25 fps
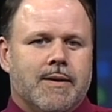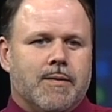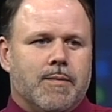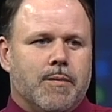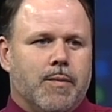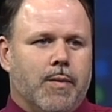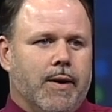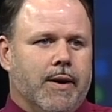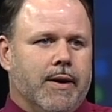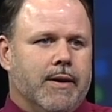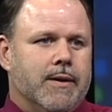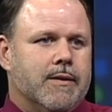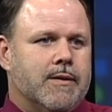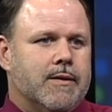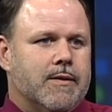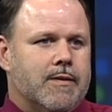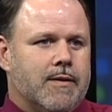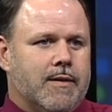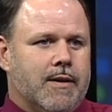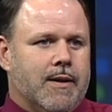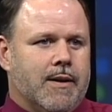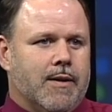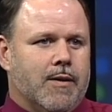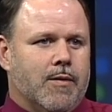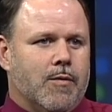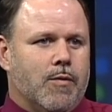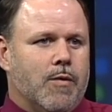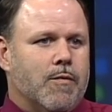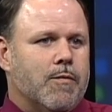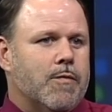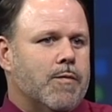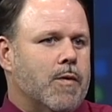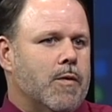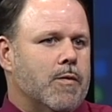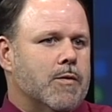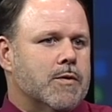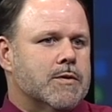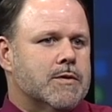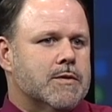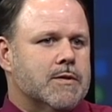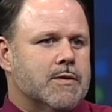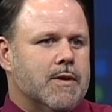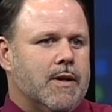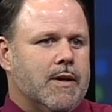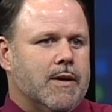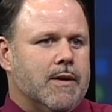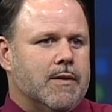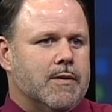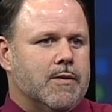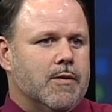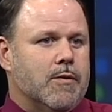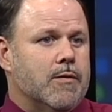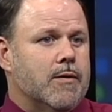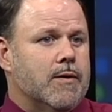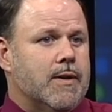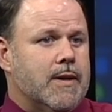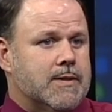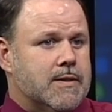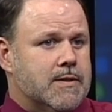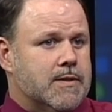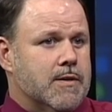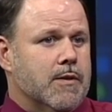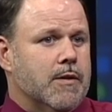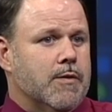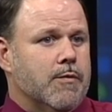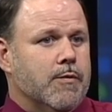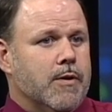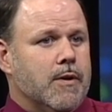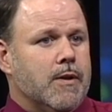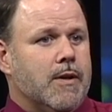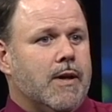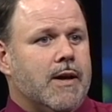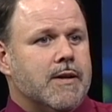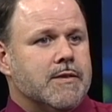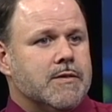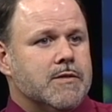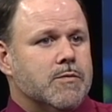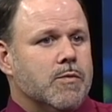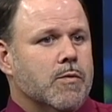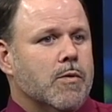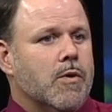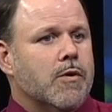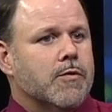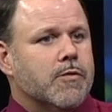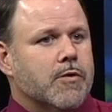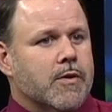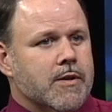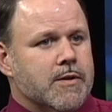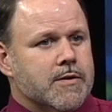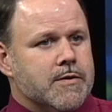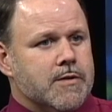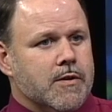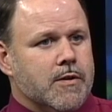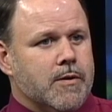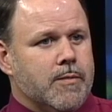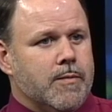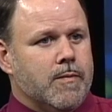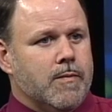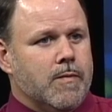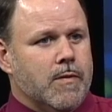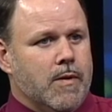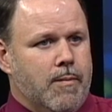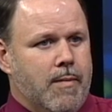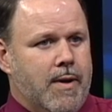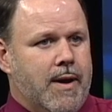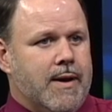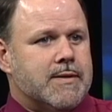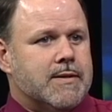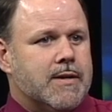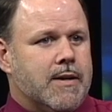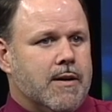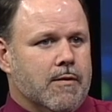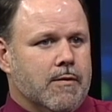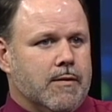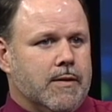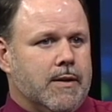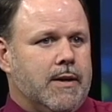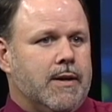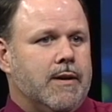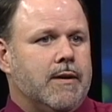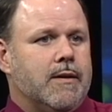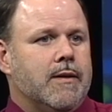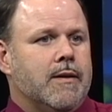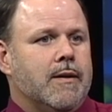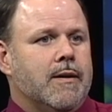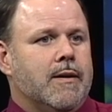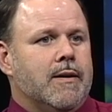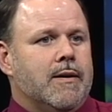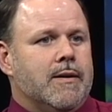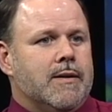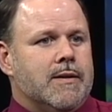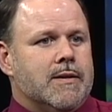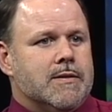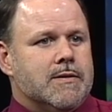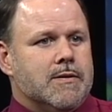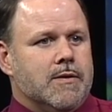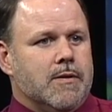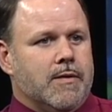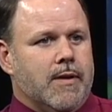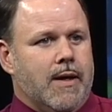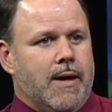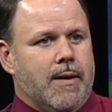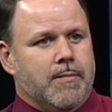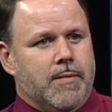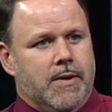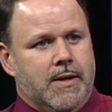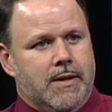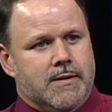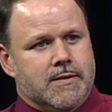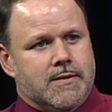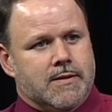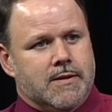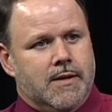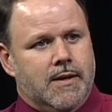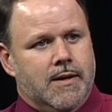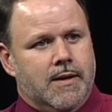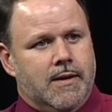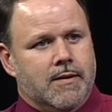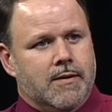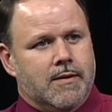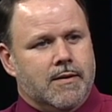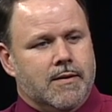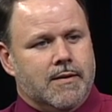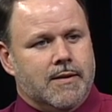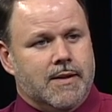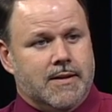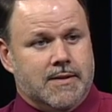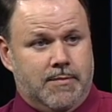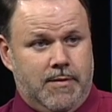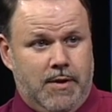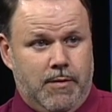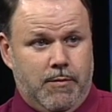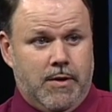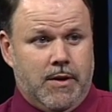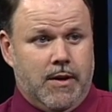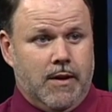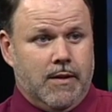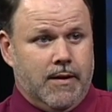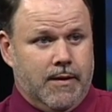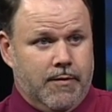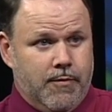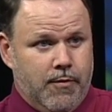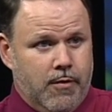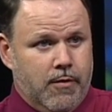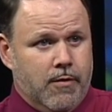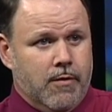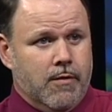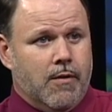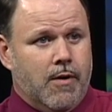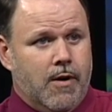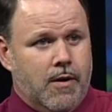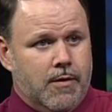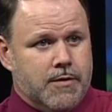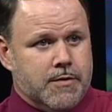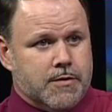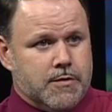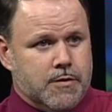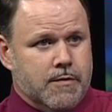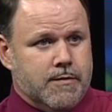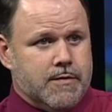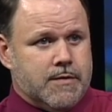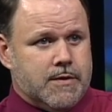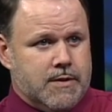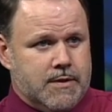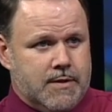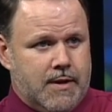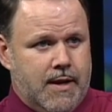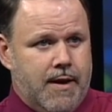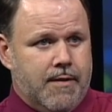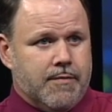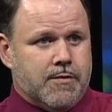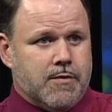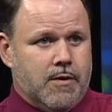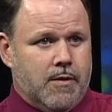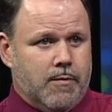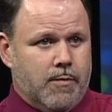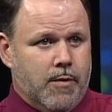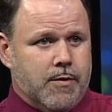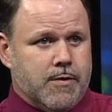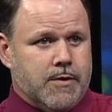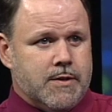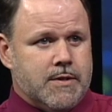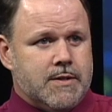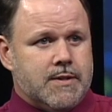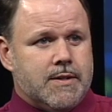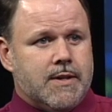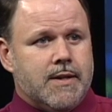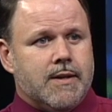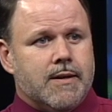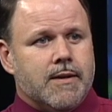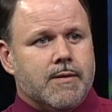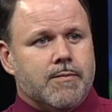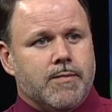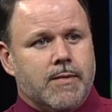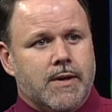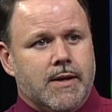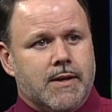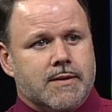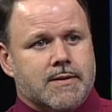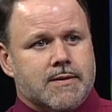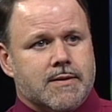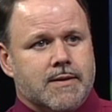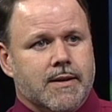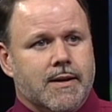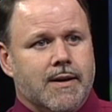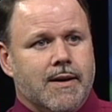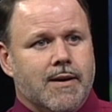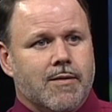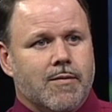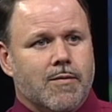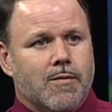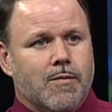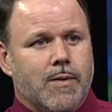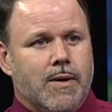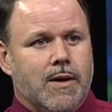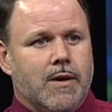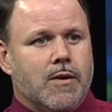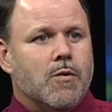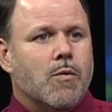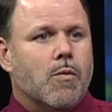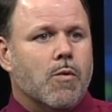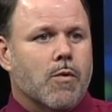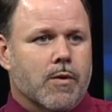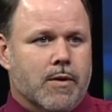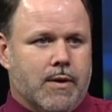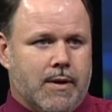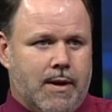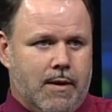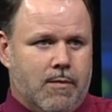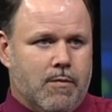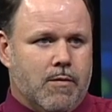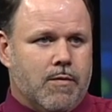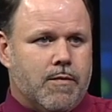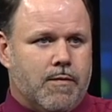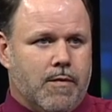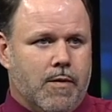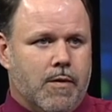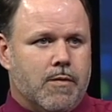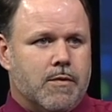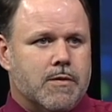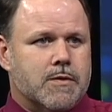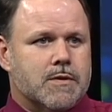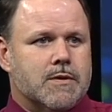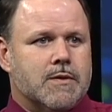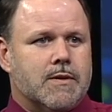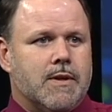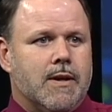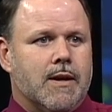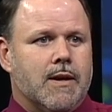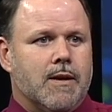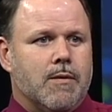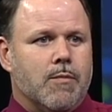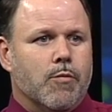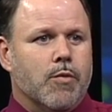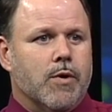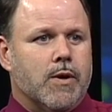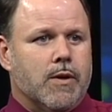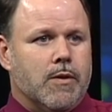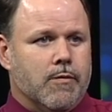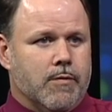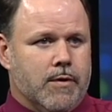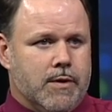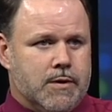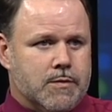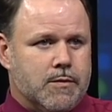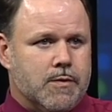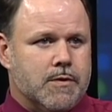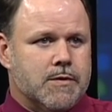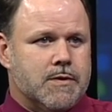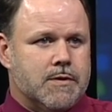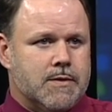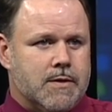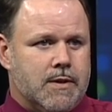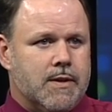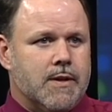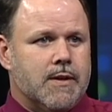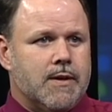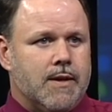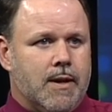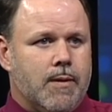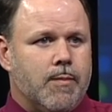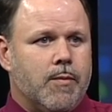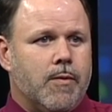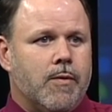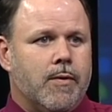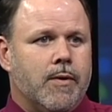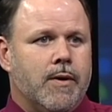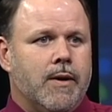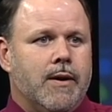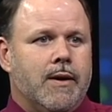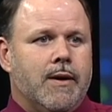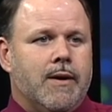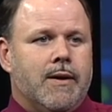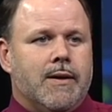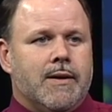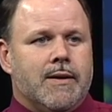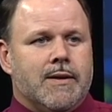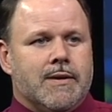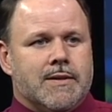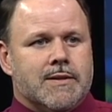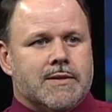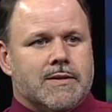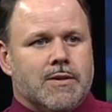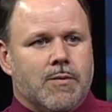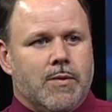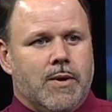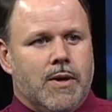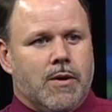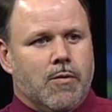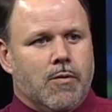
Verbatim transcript: But uh, what folks uh, don't necessarily realize is we're also considered the mass care lead. So that means that doesn't mean we deliver all the services after an emergency. It means that we coordinate with folks that can bring the resources to the table. Mm -hmm. So we